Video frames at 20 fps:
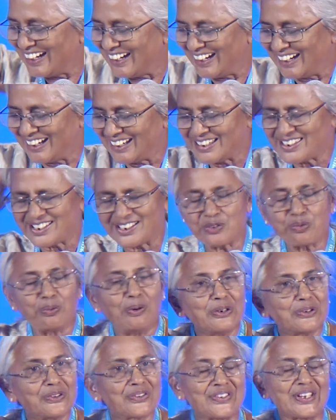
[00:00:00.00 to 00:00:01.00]
I just
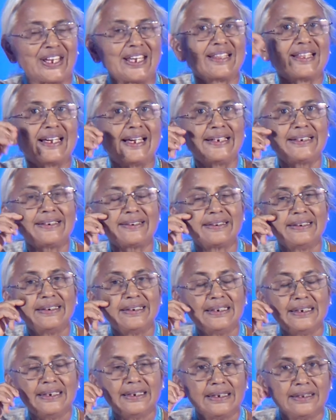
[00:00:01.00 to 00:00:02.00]
want to say that
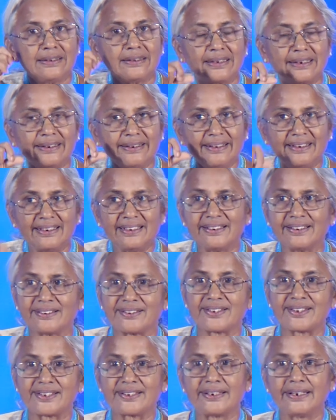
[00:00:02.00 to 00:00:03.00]
the
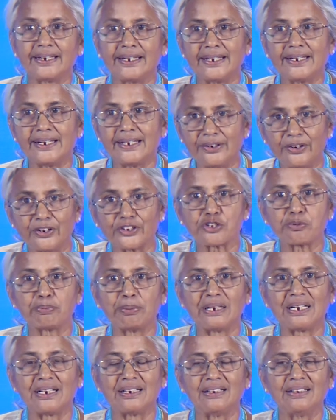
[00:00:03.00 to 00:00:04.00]
nurse in a
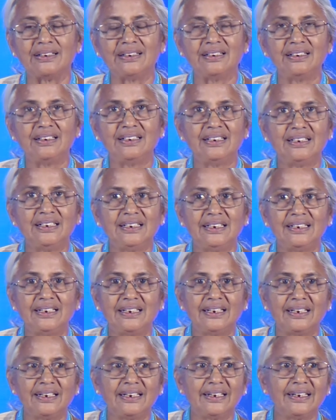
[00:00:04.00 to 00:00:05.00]
hospital
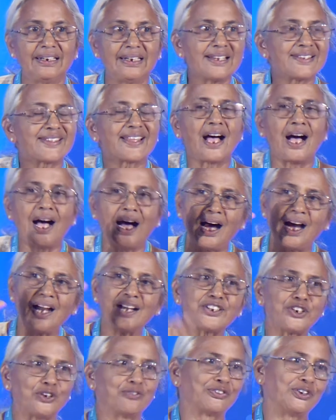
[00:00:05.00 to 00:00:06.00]
is the
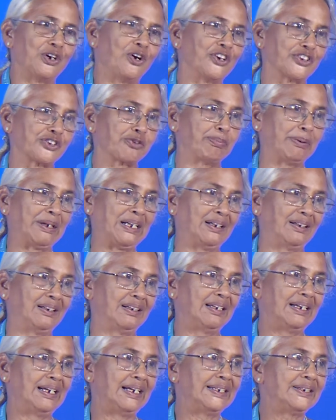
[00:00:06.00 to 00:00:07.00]
heart of the hospital.
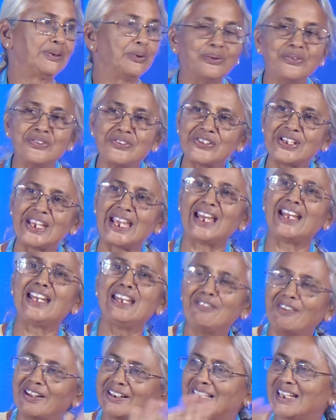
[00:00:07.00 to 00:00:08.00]
I don't see
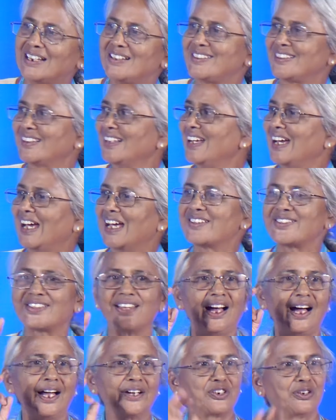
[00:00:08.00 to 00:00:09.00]
anyone else as the
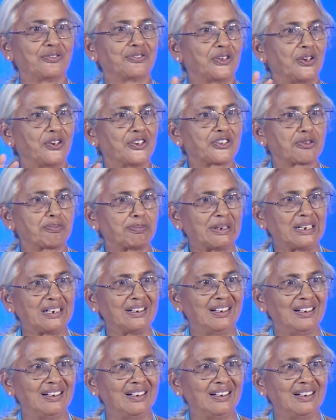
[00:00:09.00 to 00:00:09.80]
heart of the hospital.